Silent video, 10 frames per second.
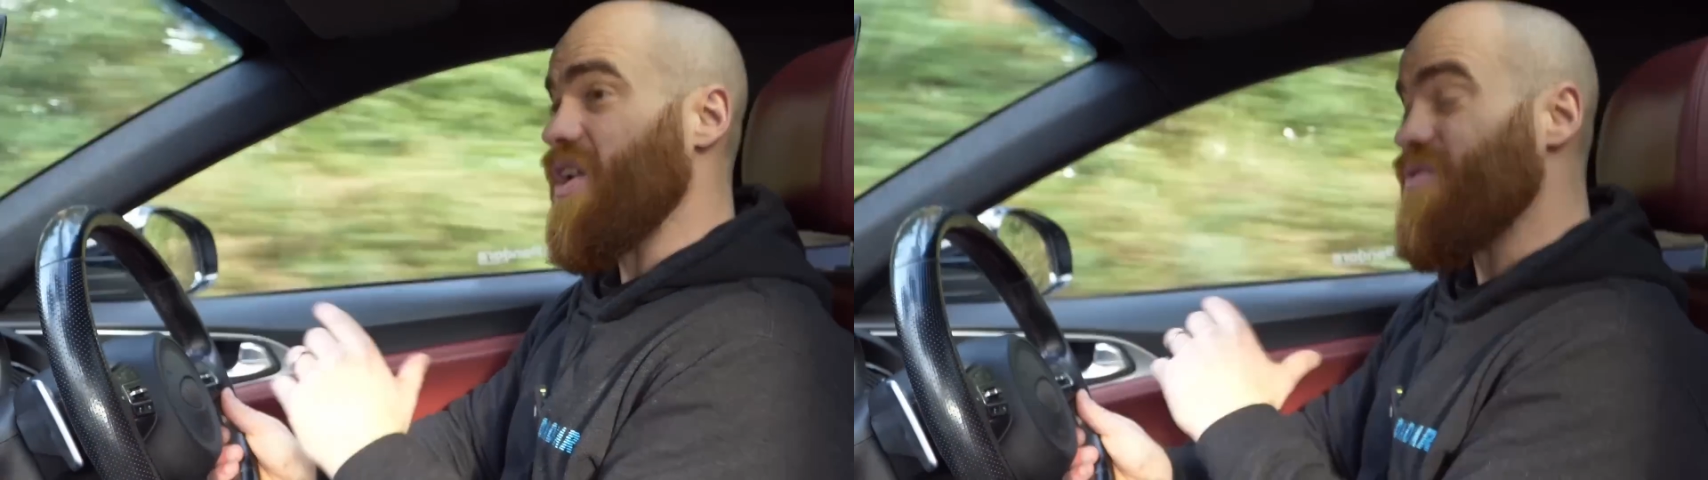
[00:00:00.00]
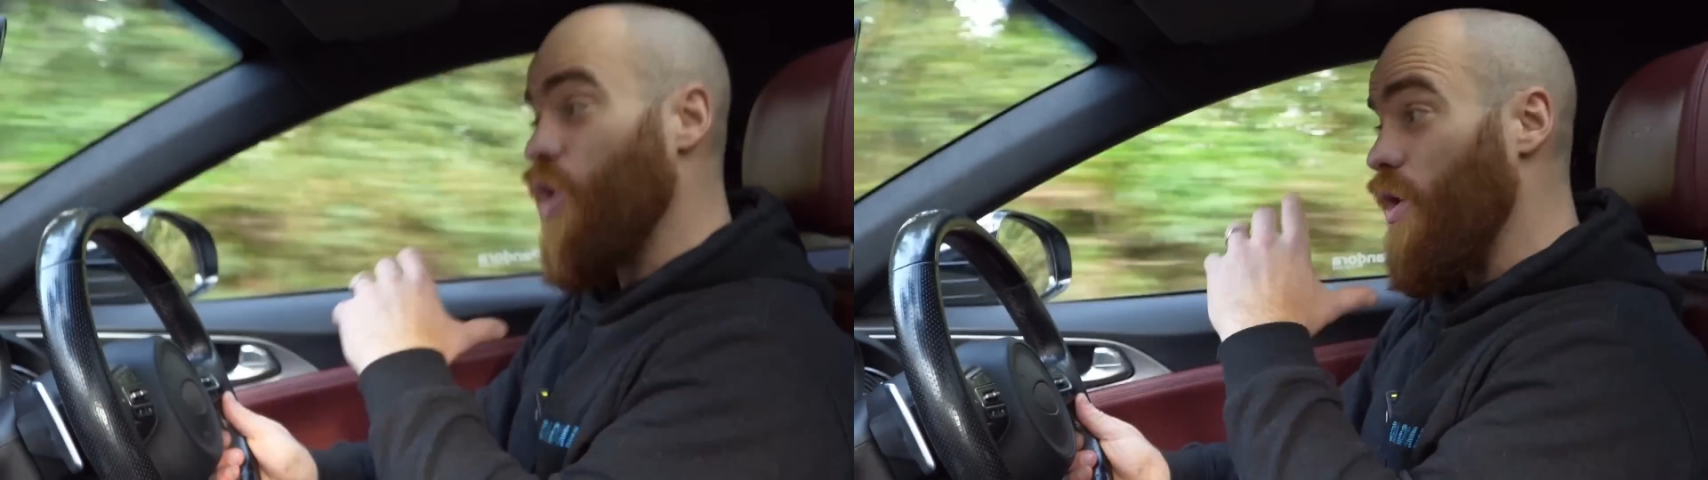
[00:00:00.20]

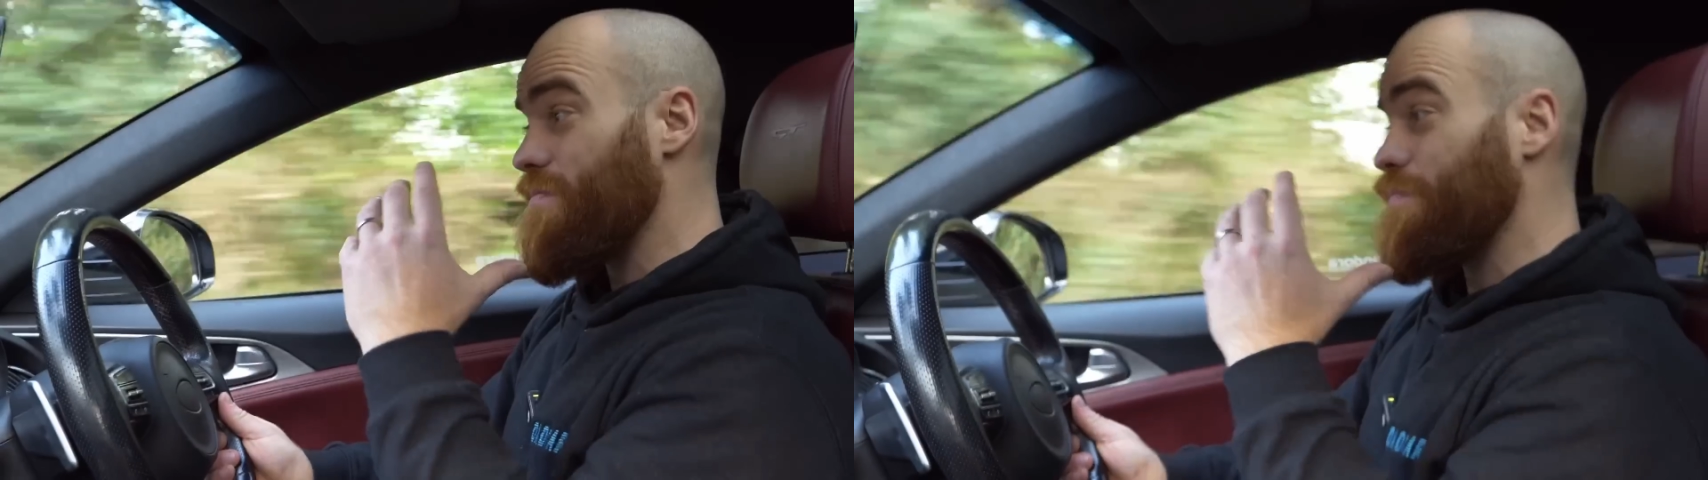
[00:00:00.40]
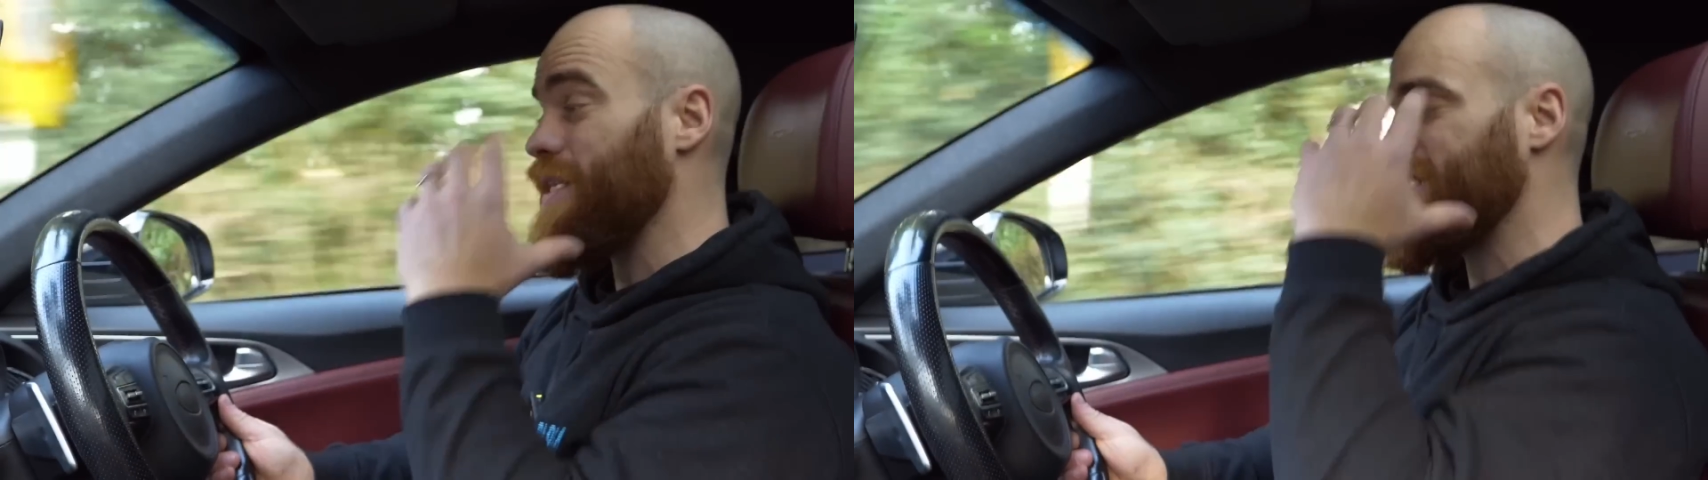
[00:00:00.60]
not
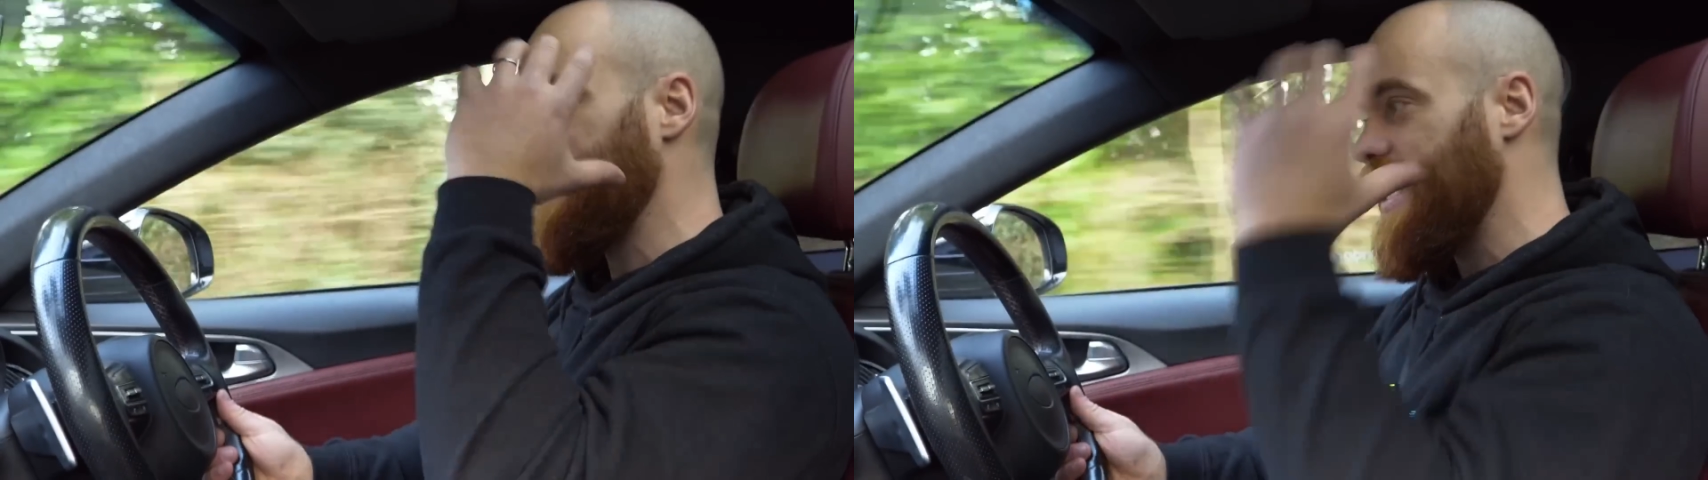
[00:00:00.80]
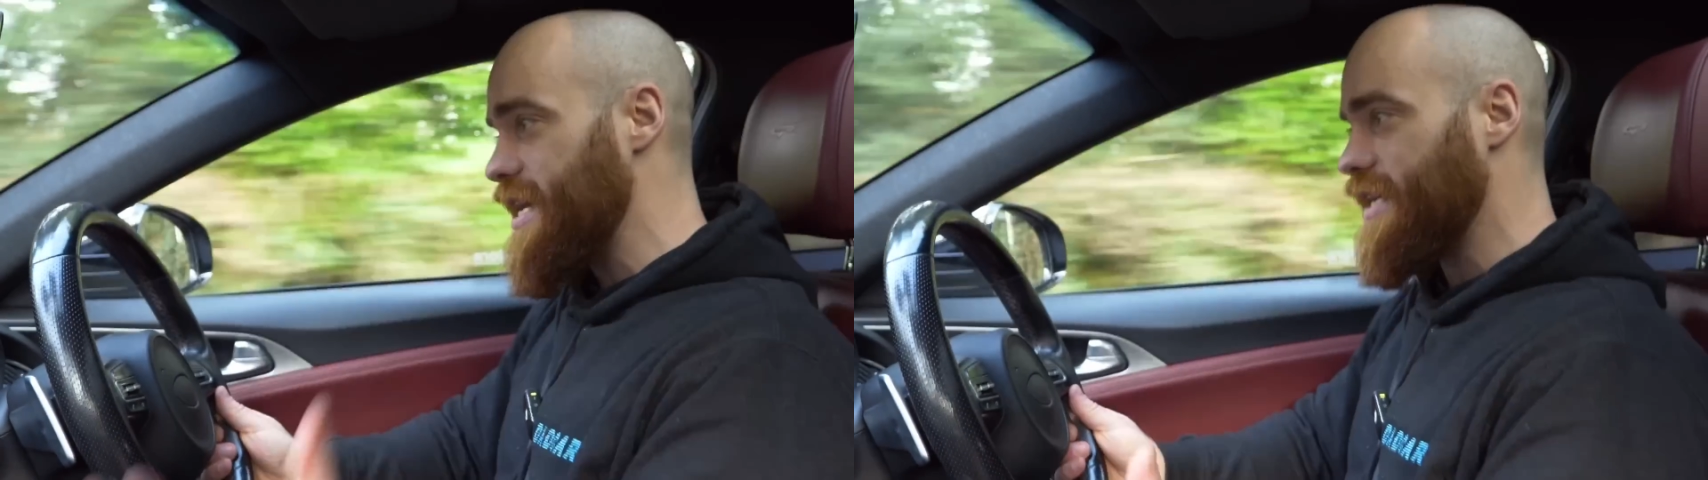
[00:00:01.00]

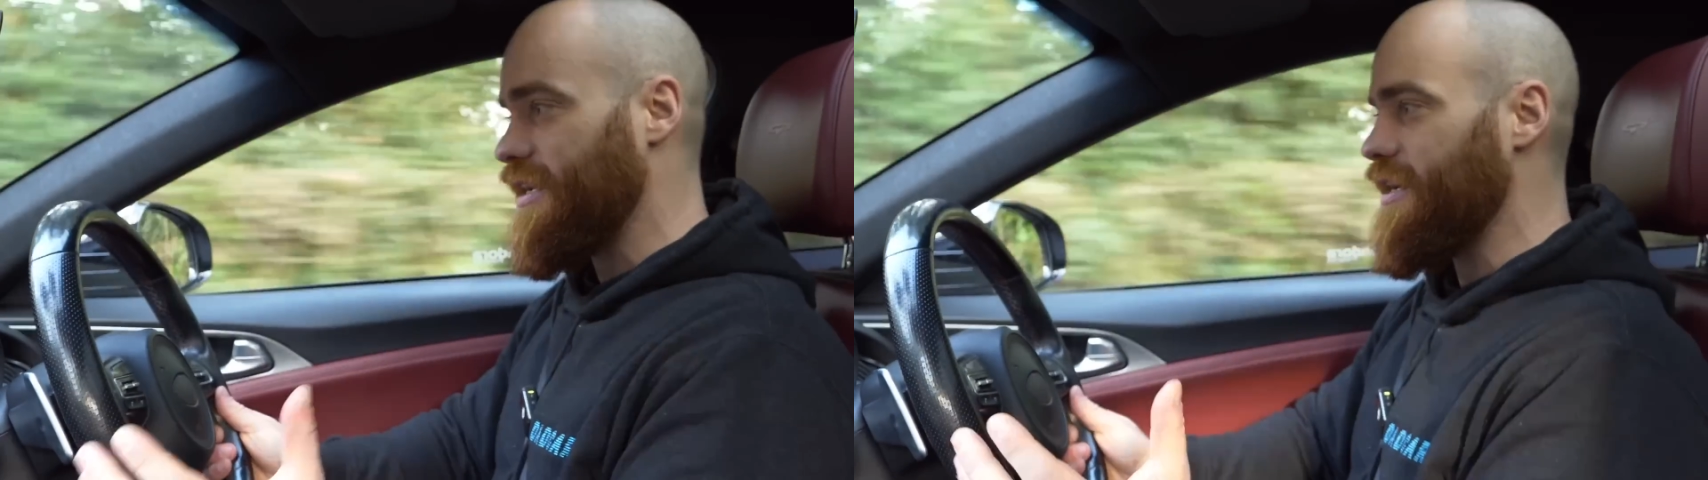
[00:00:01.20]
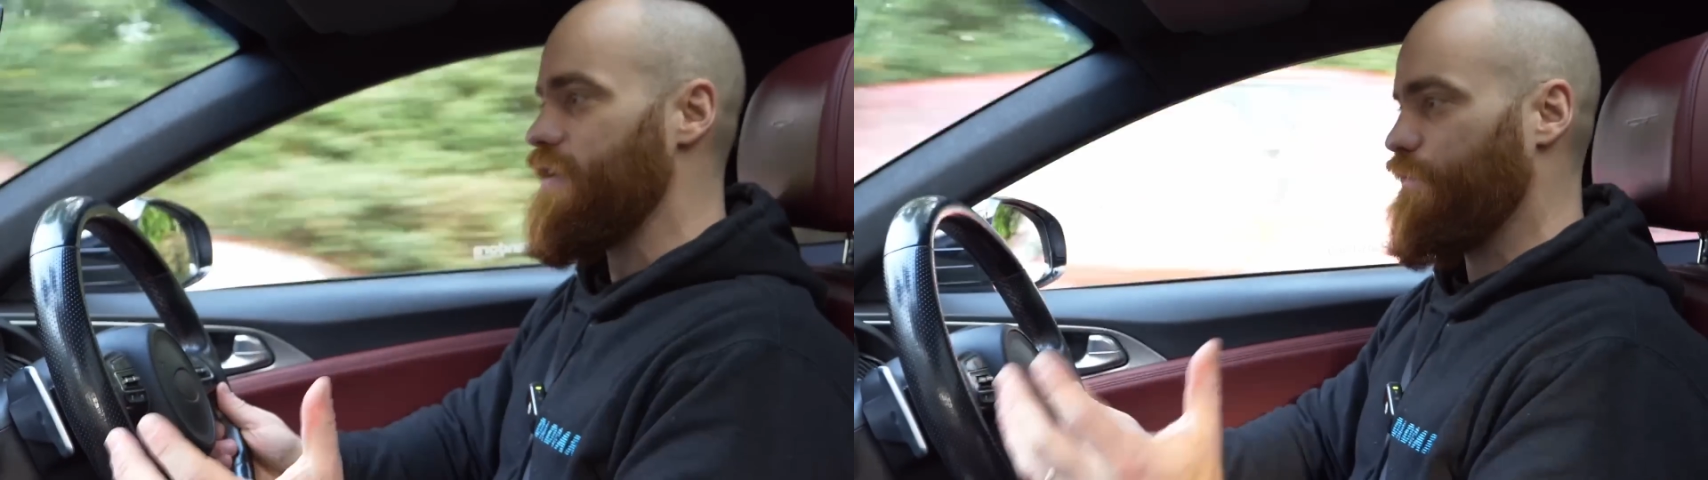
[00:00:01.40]

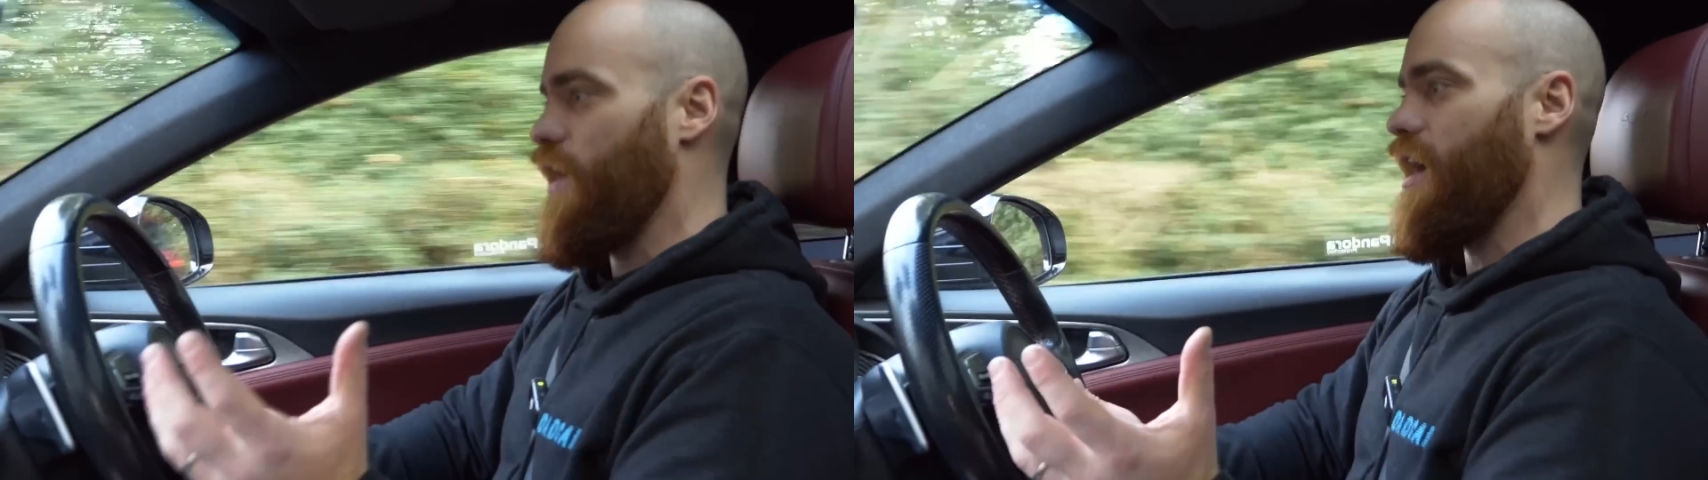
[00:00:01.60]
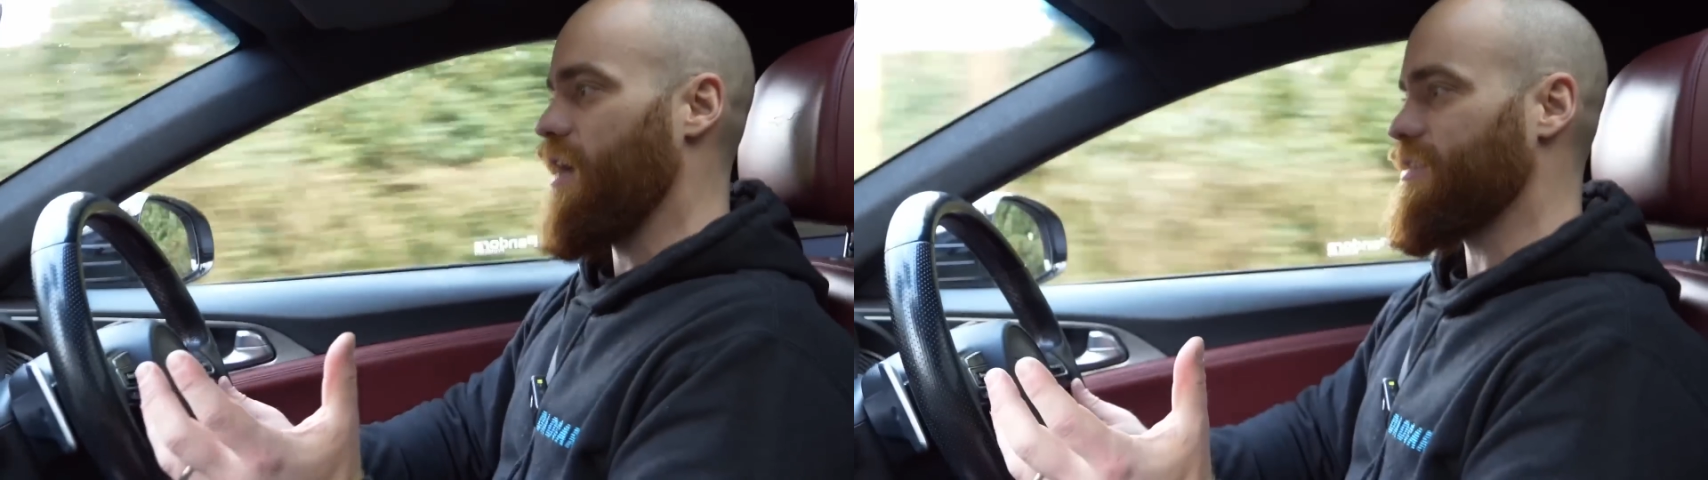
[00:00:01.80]
particularly
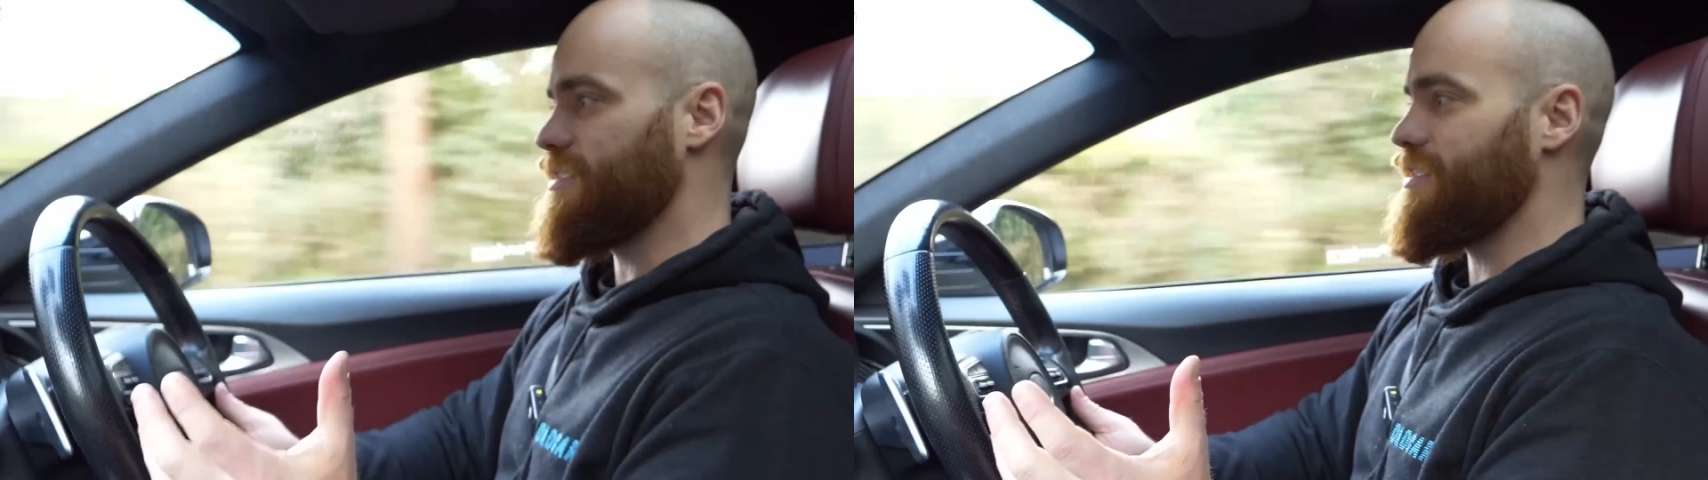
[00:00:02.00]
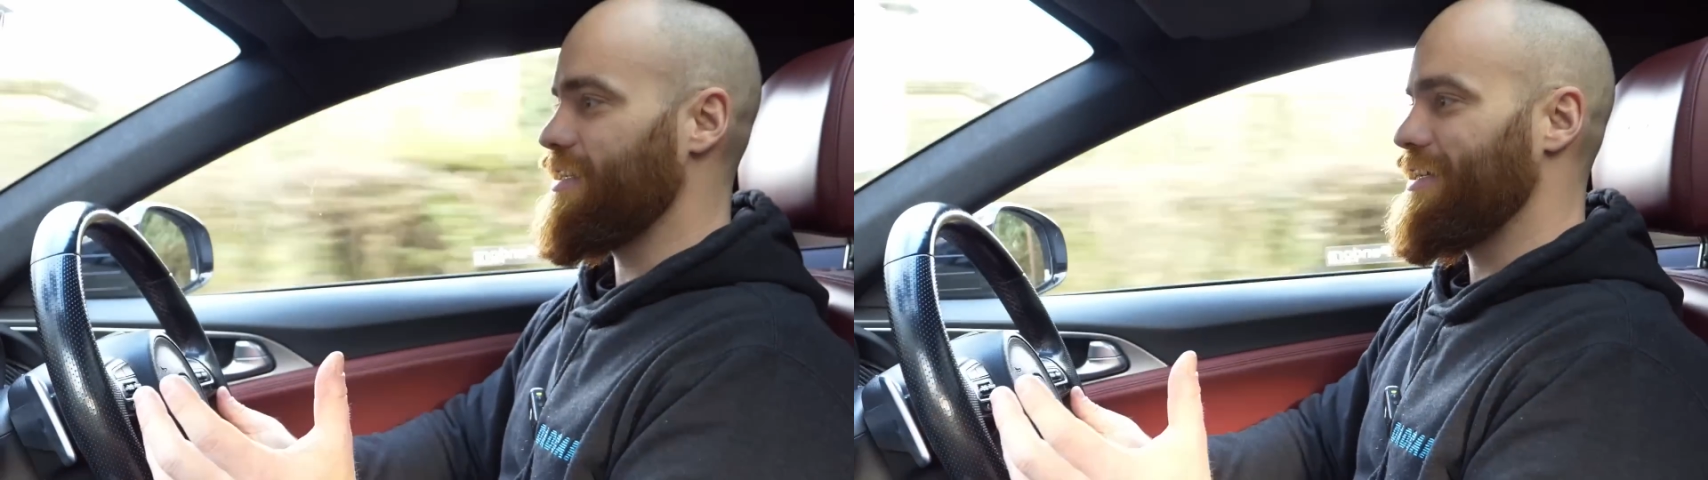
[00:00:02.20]
fast,